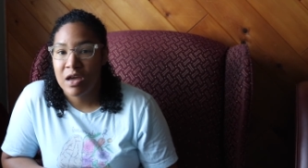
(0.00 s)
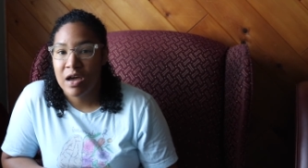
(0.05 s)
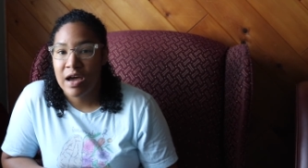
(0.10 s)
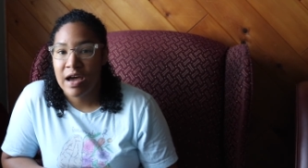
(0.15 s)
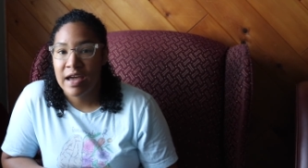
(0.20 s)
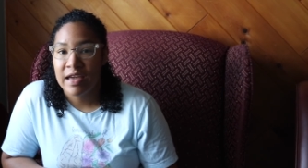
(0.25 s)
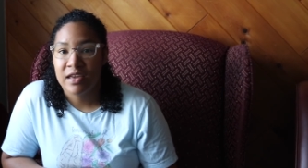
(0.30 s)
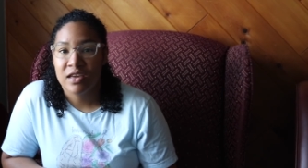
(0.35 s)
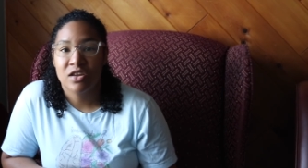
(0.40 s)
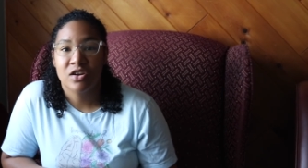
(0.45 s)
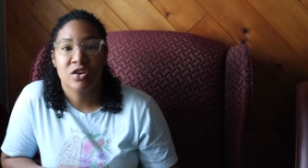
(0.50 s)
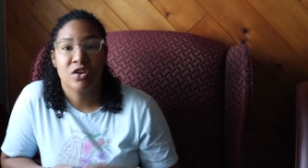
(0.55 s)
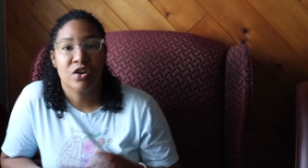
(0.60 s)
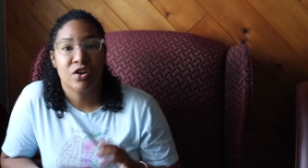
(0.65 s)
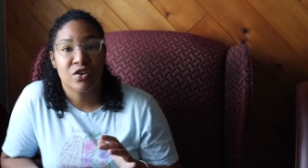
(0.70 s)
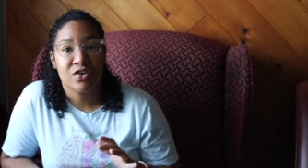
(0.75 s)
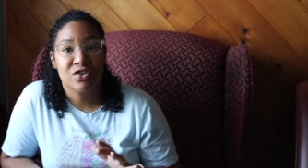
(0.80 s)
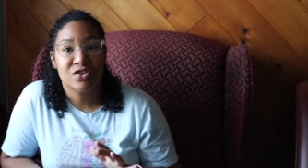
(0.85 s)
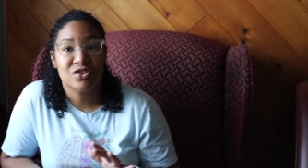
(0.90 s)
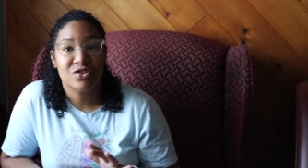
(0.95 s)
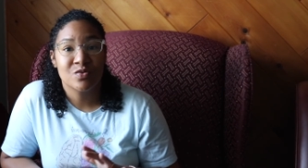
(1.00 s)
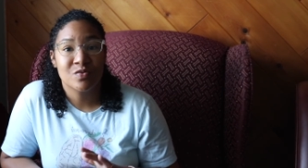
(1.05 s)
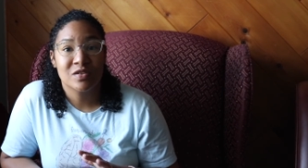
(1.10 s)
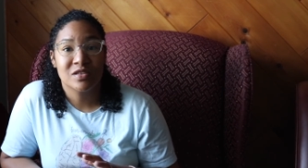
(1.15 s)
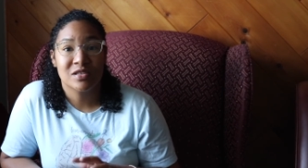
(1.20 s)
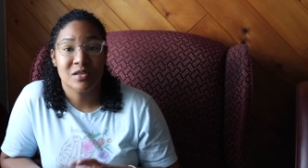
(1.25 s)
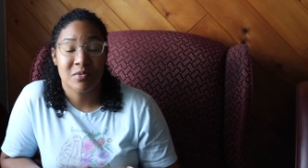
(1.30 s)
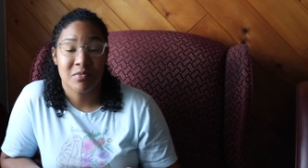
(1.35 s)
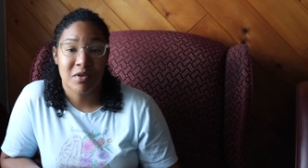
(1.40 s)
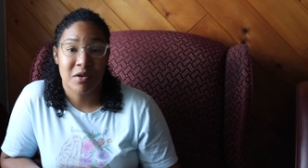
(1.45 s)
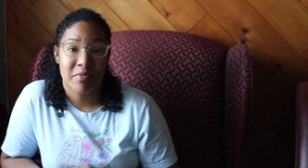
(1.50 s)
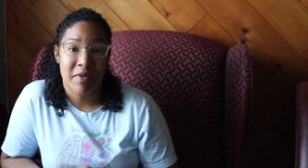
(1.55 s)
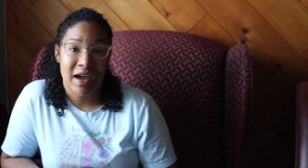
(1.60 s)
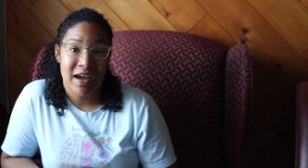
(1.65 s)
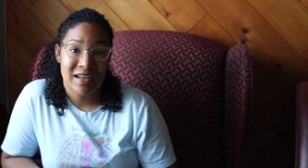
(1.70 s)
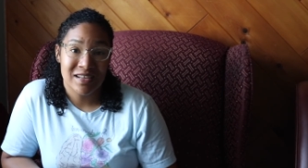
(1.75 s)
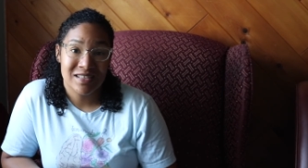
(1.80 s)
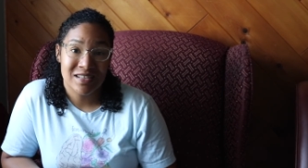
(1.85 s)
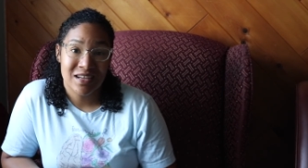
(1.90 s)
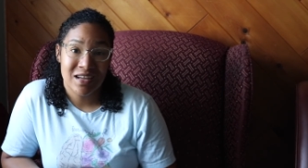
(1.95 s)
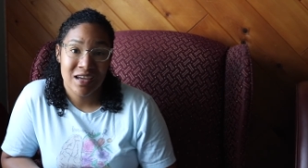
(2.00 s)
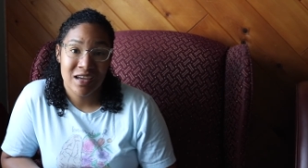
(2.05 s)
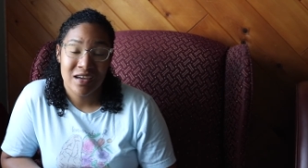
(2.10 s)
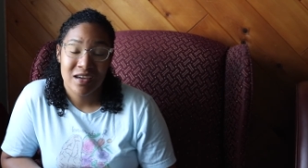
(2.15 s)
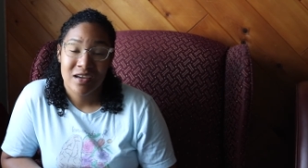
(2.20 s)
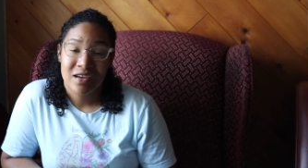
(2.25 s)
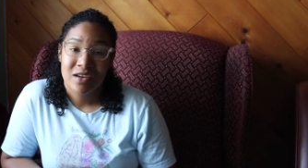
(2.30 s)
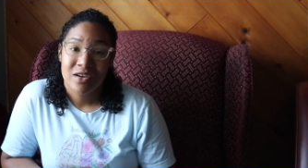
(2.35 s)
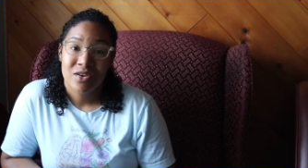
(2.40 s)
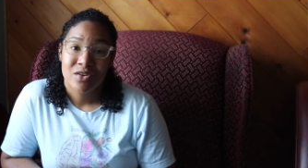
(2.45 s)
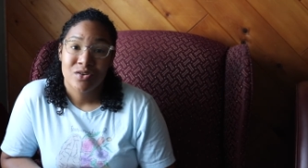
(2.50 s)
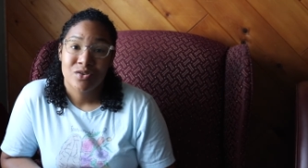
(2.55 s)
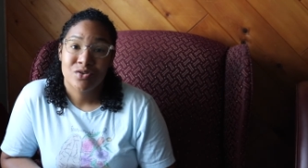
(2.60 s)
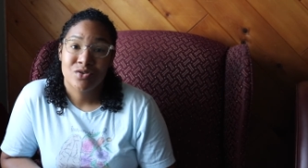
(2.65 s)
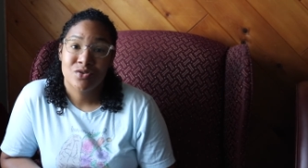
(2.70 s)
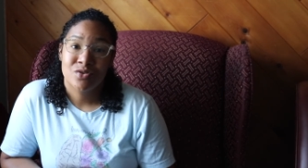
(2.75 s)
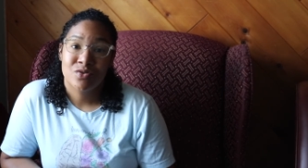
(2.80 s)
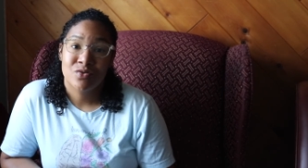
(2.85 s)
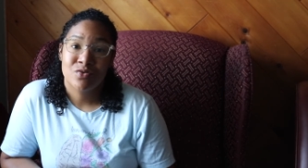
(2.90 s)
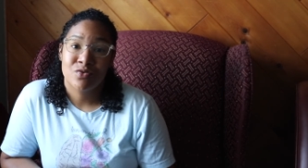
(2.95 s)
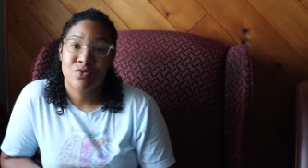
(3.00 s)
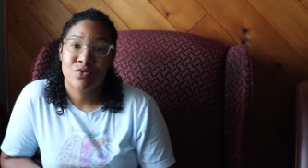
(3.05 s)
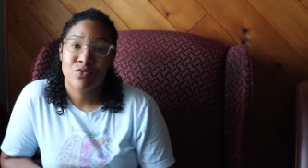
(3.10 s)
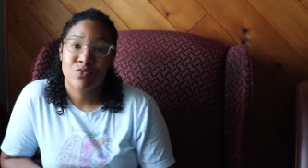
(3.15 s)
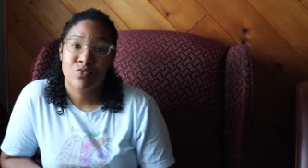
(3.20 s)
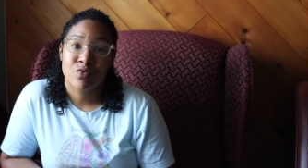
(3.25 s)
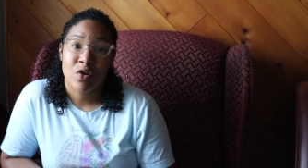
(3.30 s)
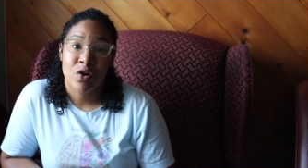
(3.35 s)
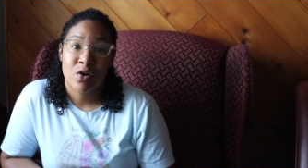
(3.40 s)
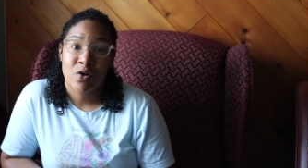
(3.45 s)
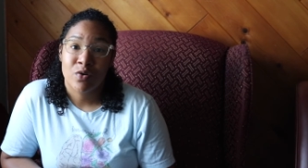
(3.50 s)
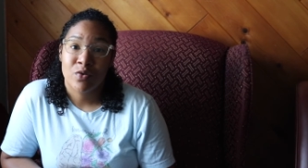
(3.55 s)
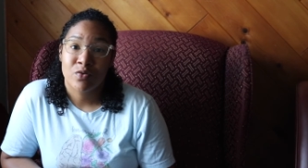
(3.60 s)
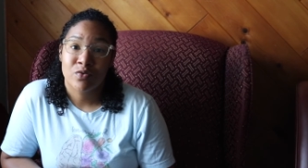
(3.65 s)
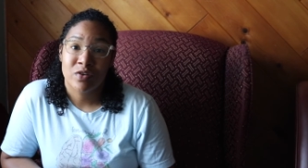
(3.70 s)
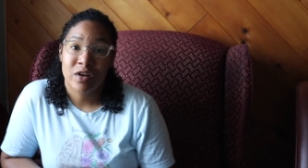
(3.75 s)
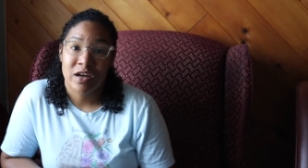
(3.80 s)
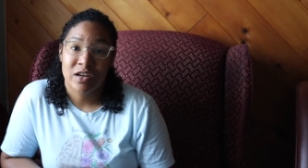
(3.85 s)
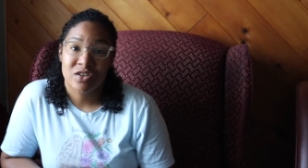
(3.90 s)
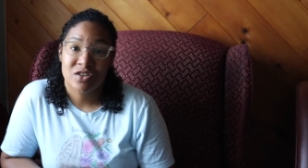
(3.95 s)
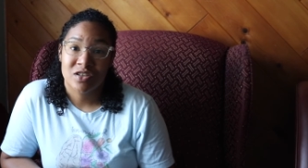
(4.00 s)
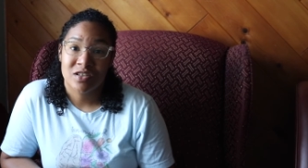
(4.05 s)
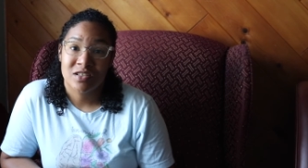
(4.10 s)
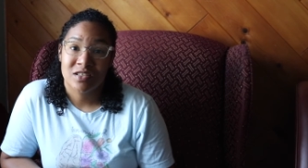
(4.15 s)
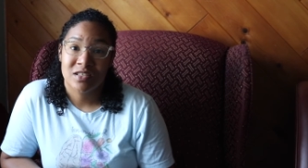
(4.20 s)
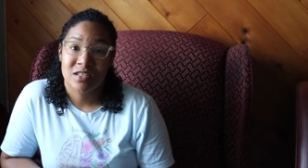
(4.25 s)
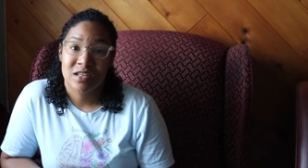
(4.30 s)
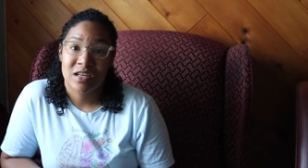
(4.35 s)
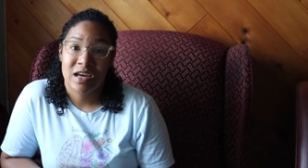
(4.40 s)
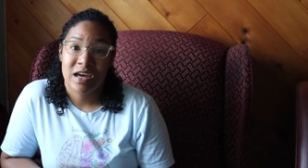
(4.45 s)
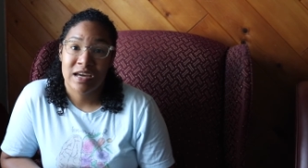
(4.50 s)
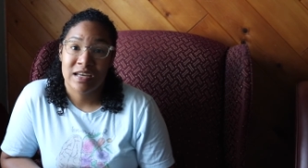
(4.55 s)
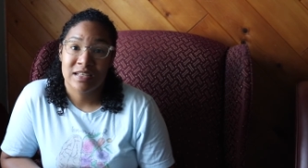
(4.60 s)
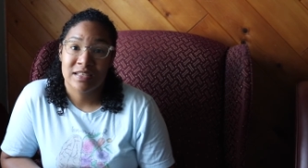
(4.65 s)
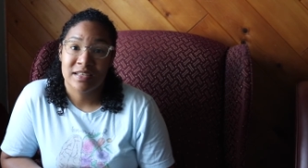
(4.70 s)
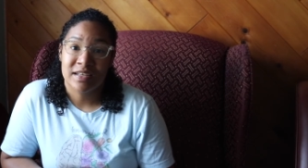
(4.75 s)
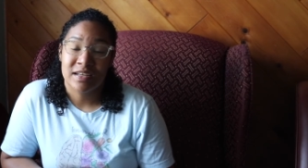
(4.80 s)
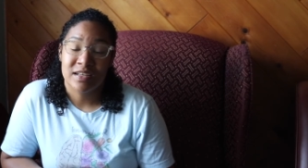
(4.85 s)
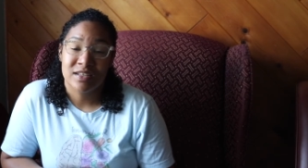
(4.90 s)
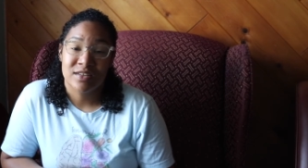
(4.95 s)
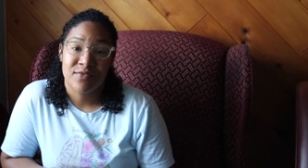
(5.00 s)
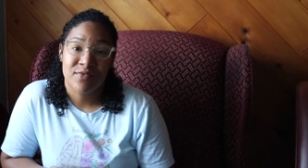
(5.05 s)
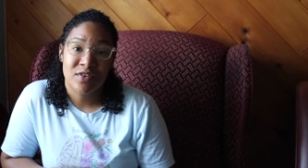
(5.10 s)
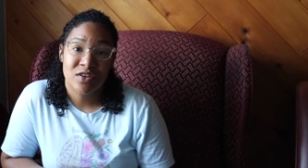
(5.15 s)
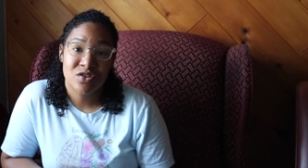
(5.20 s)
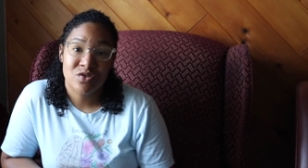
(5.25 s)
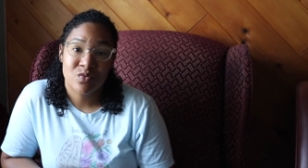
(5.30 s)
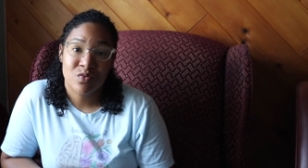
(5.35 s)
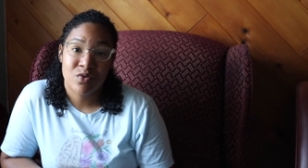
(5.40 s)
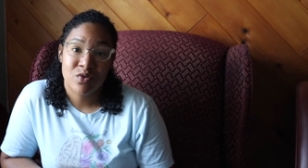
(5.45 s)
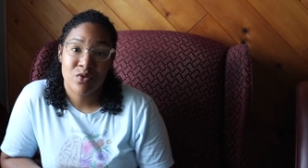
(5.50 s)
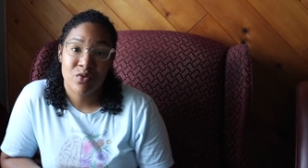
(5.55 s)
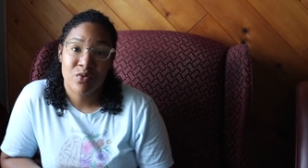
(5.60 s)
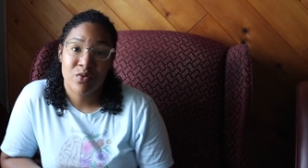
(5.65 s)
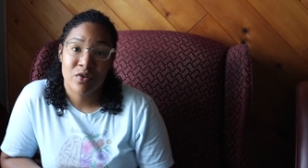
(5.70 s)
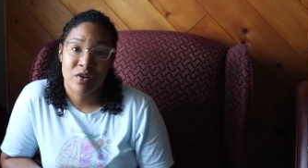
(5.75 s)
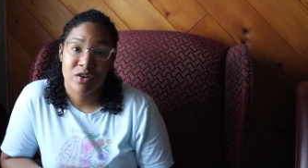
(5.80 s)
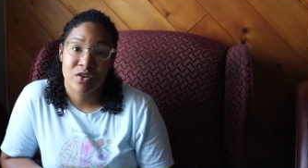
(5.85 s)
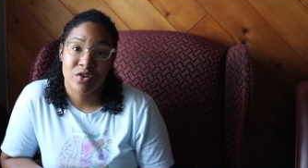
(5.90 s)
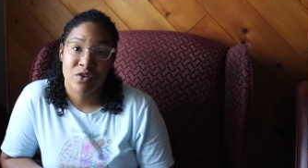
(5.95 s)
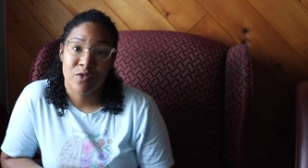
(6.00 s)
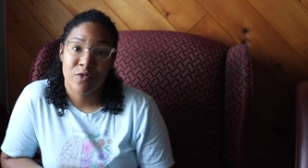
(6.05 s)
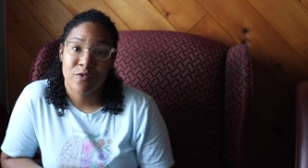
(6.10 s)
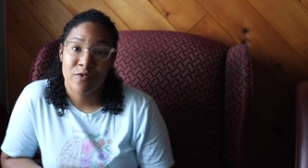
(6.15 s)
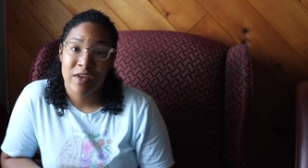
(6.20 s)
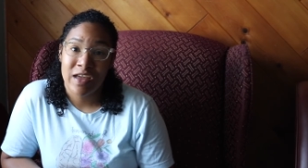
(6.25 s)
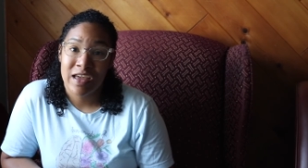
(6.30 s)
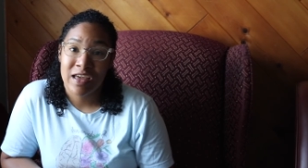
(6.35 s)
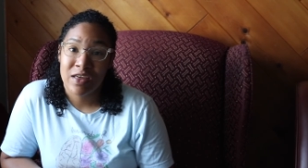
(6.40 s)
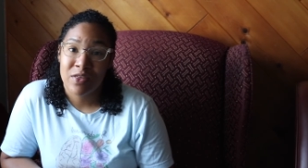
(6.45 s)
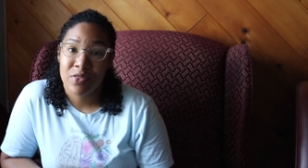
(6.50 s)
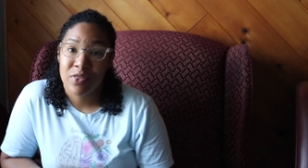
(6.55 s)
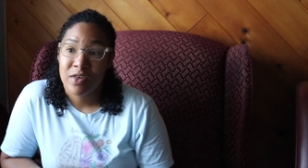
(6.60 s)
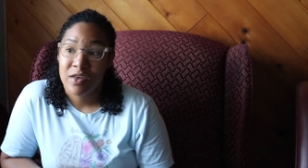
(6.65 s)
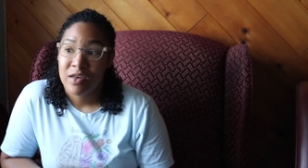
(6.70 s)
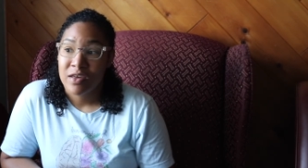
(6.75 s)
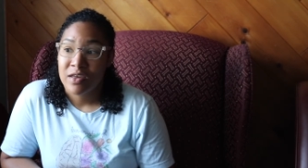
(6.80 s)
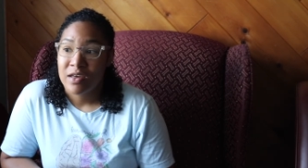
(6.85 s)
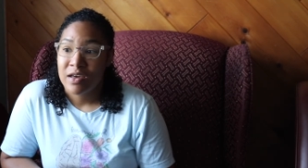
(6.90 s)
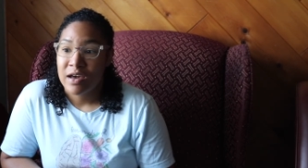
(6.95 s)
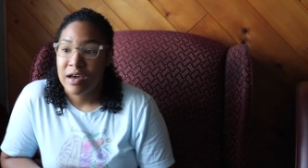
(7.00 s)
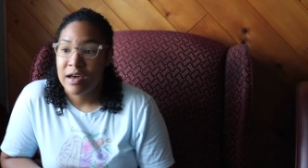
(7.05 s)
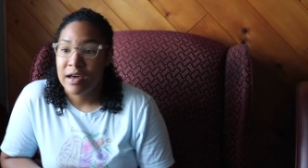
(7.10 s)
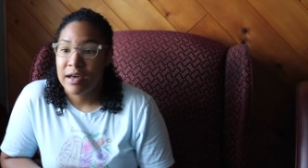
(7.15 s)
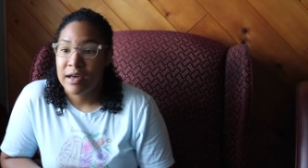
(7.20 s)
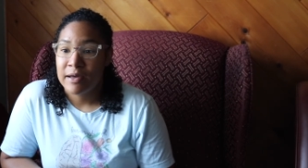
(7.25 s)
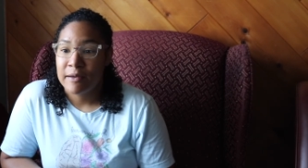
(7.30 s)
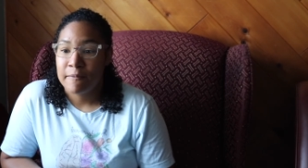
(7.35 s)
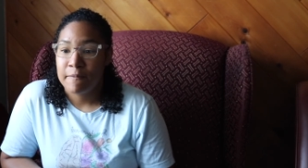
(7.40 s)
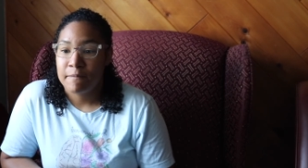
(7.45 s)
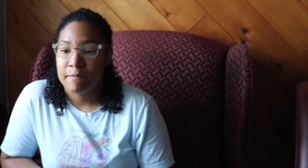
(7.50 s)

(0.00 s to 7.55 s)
I can encourage you in some capacity to grow not just as an individual or in your faith, um,